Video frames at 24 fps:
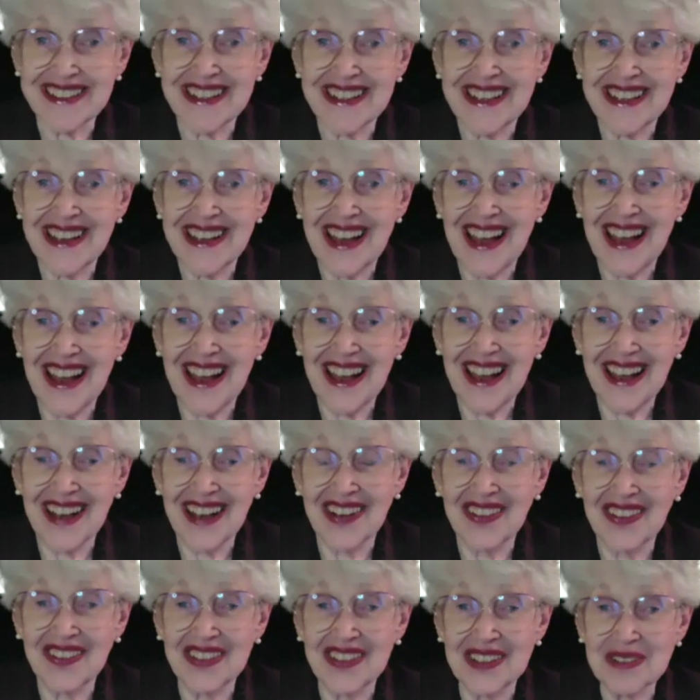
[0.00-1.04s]

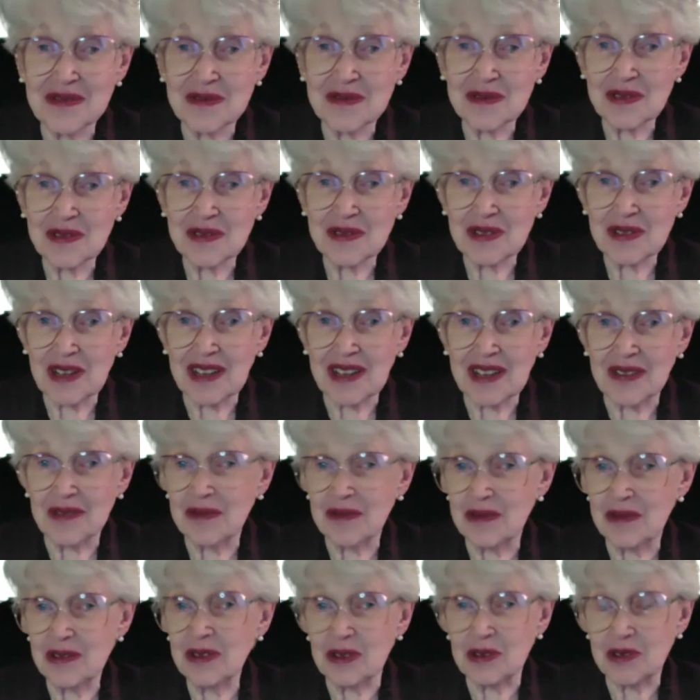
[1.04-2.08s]
That,
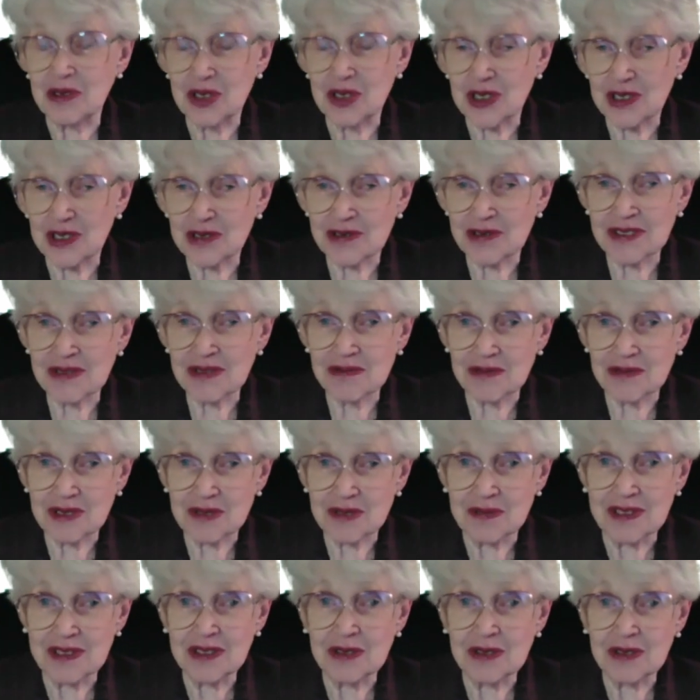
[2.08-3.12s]
children were
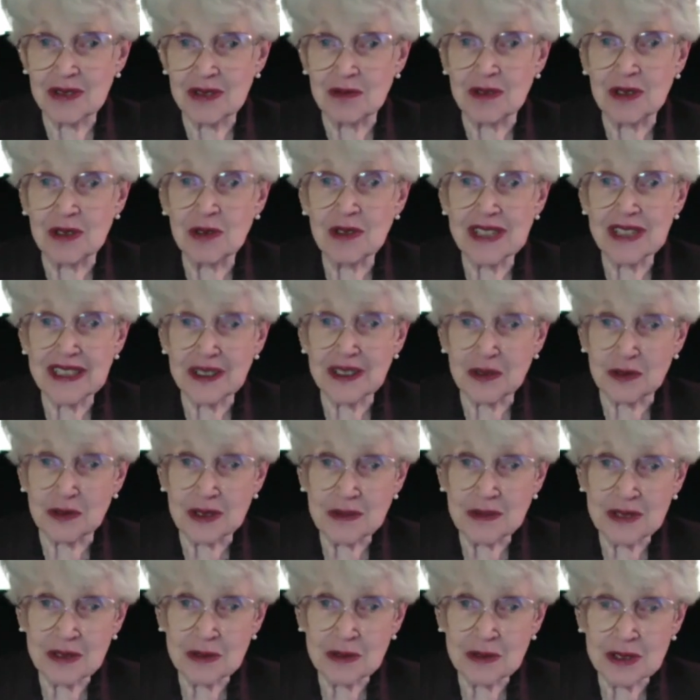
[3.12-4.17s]
to be quiet, women
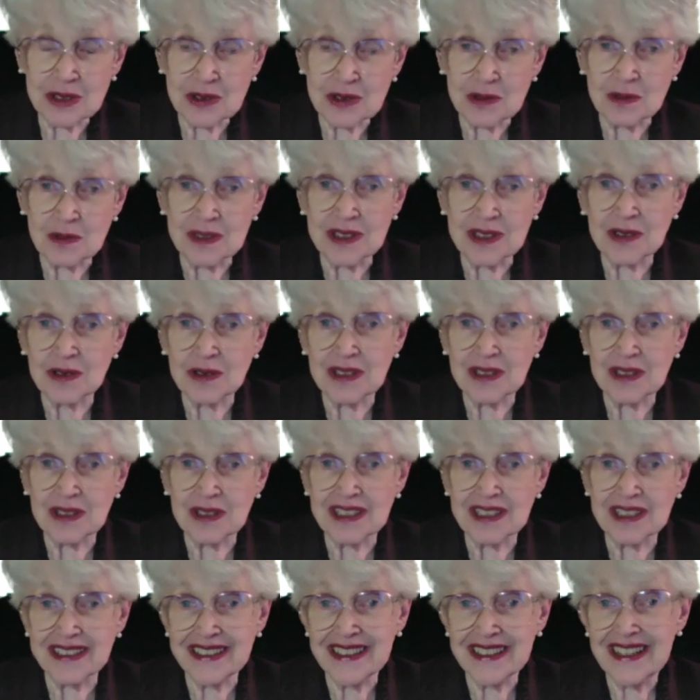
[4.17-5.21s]
were to be quiet,
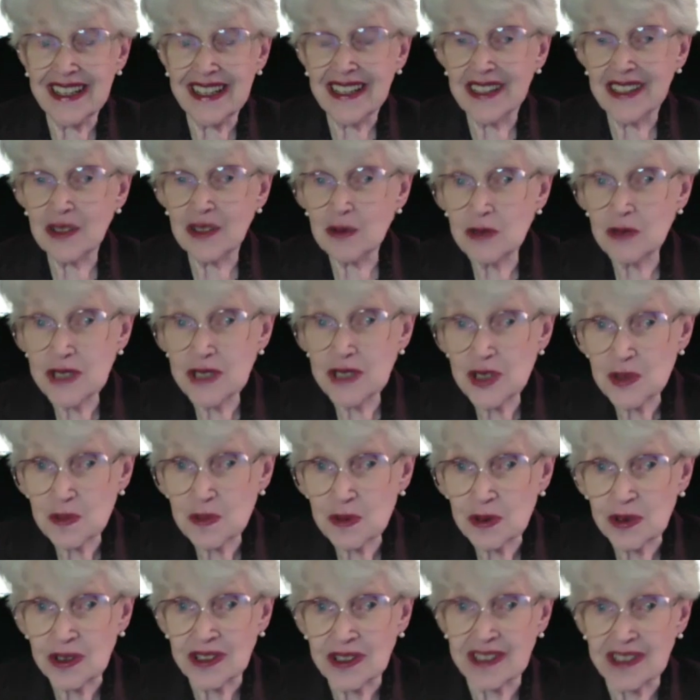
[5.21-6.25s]
the witch
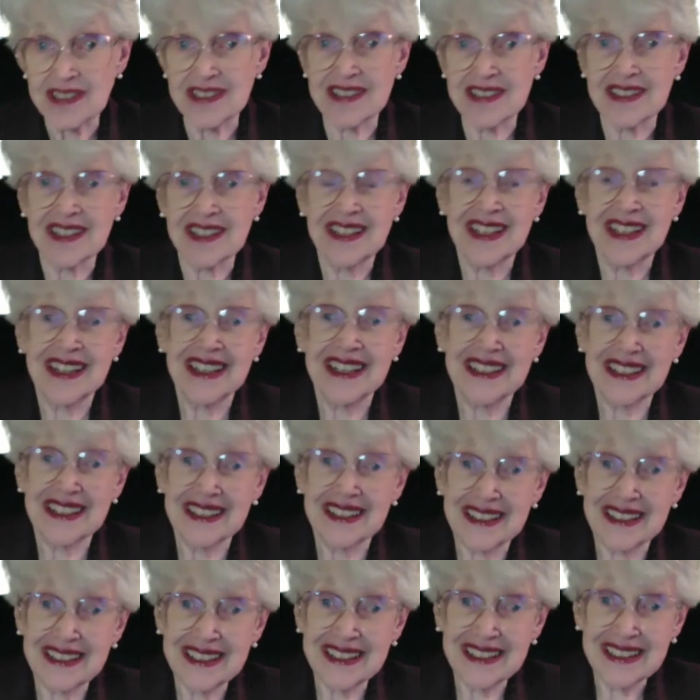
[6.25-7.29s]
burnings,
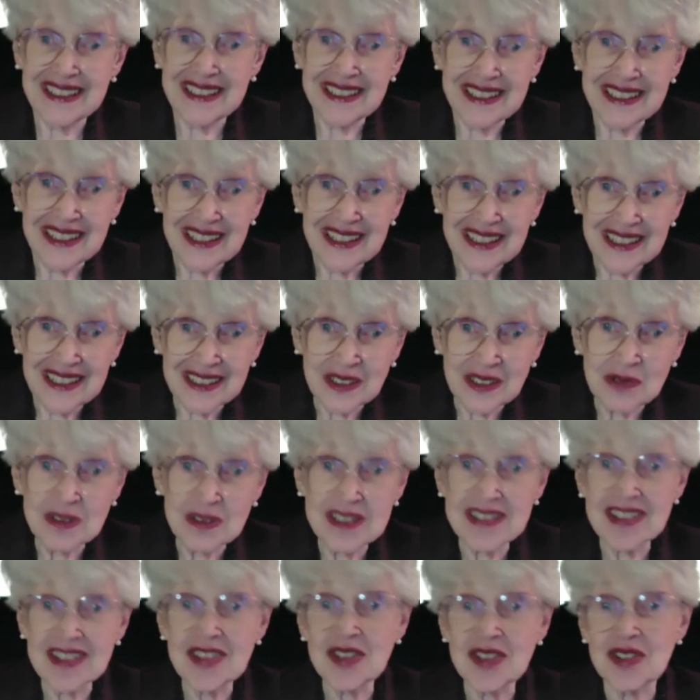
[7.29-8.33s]
the
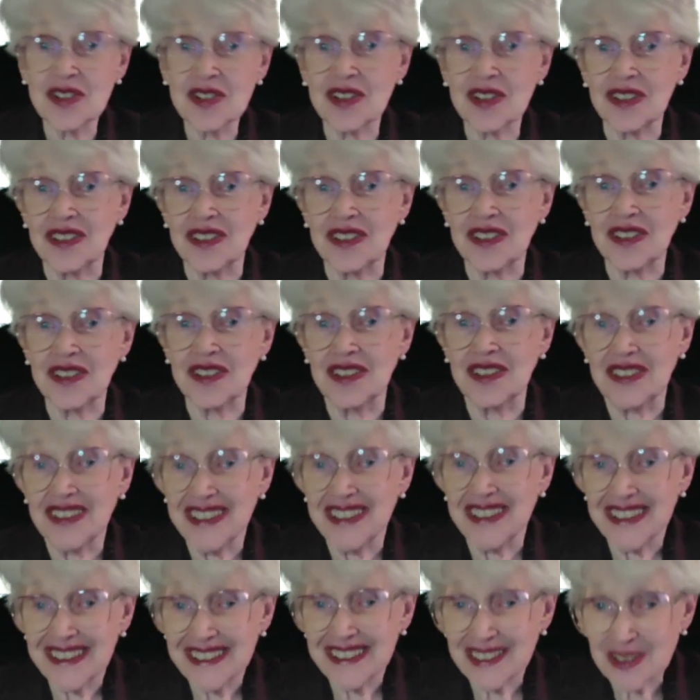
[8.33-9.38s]
Inquisition, the
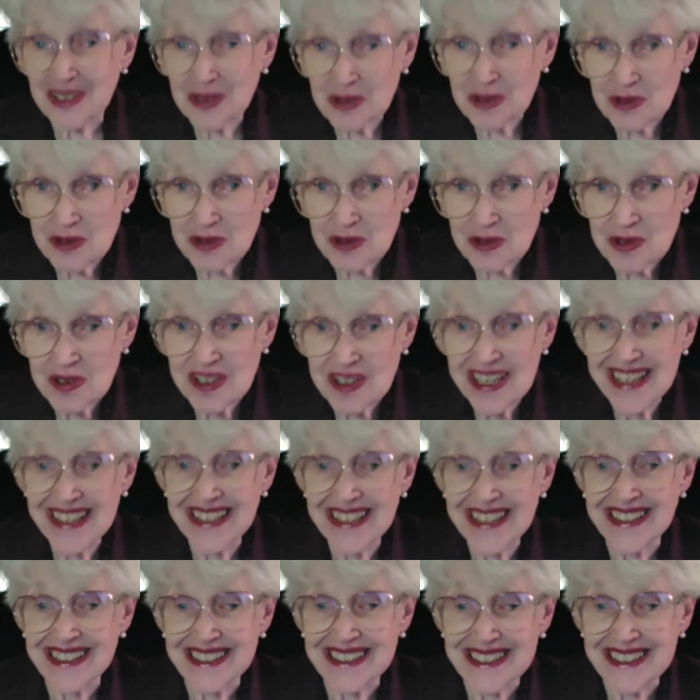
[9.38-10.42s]

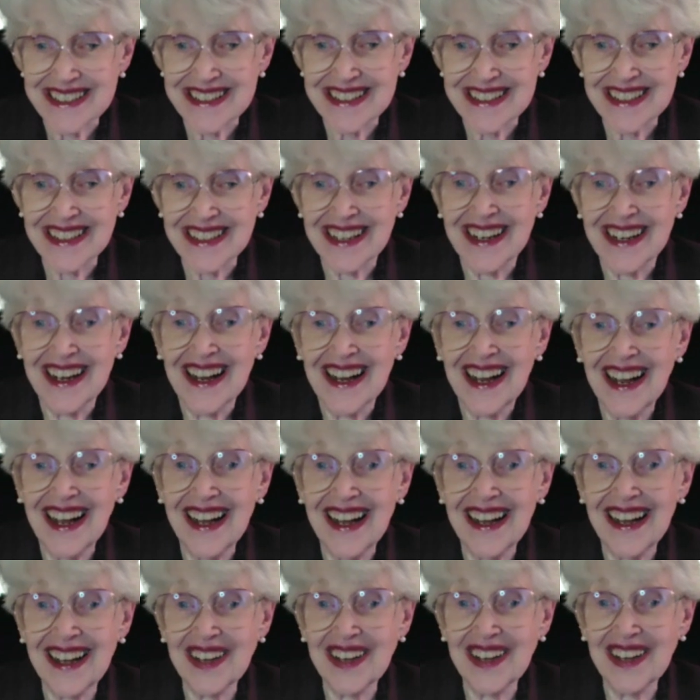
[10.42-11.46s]
Crusades.
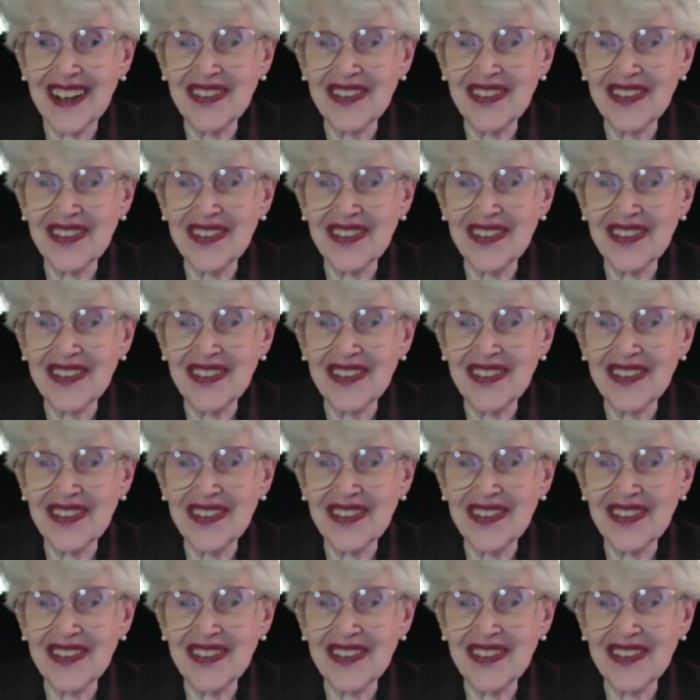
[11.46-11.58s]
And